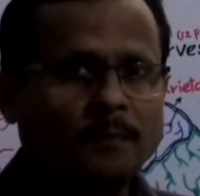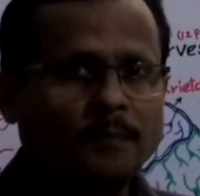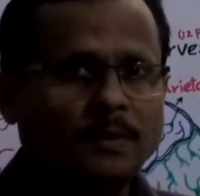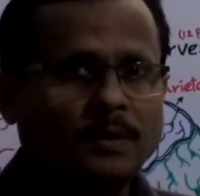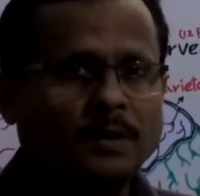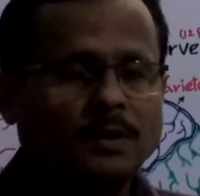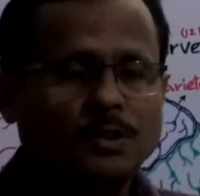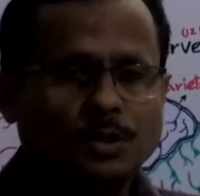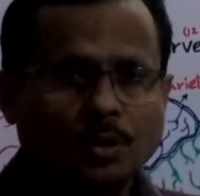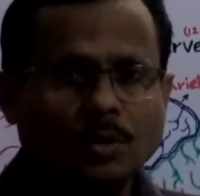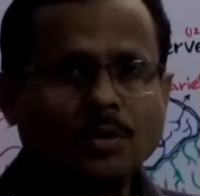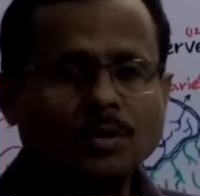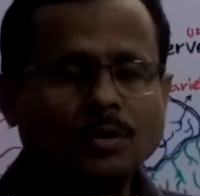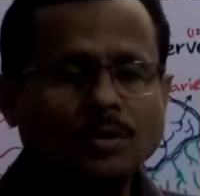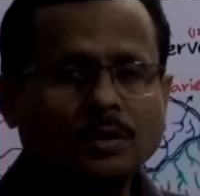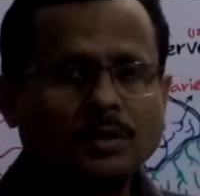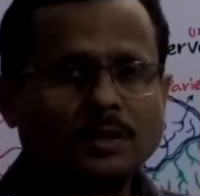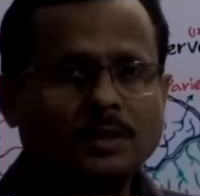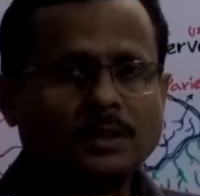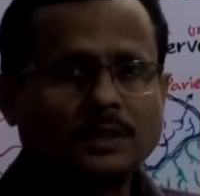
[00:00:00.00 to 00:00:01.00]
So
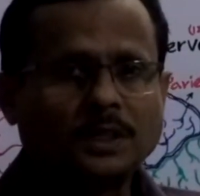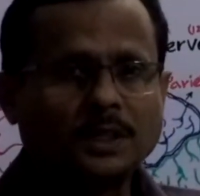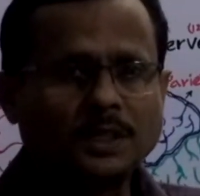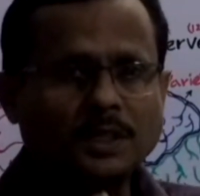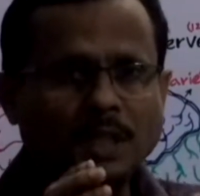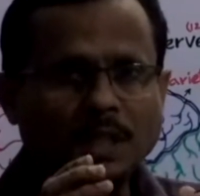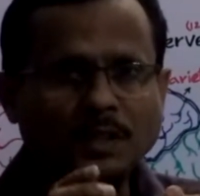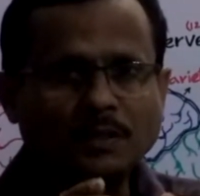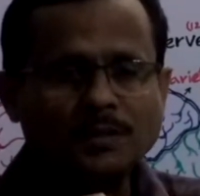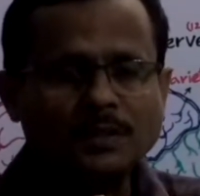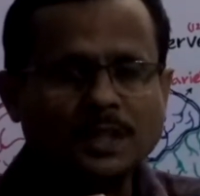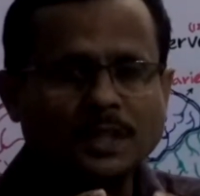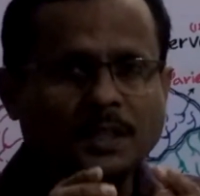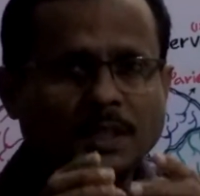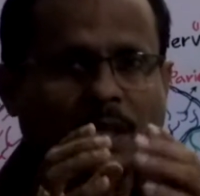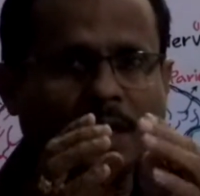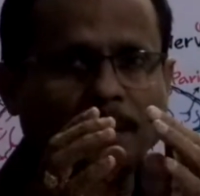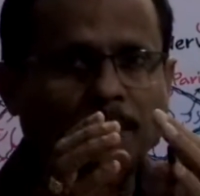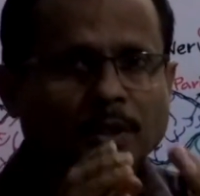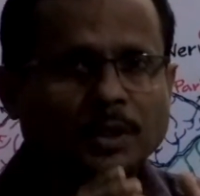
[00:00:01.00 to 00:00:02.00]
the nerves that
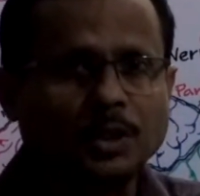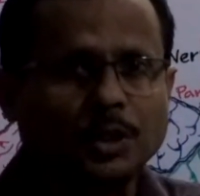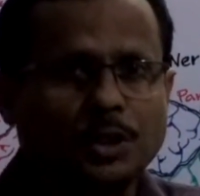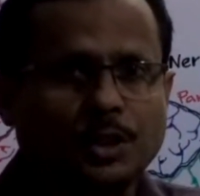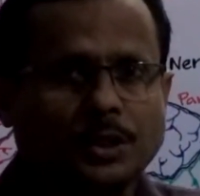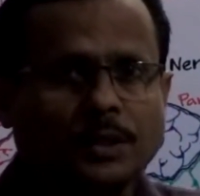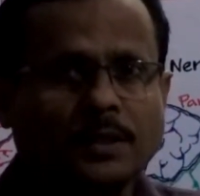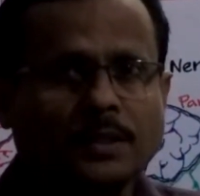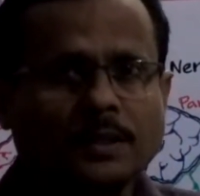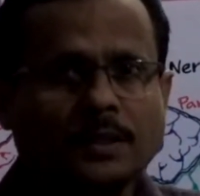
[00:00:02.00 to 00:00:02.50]
emerge,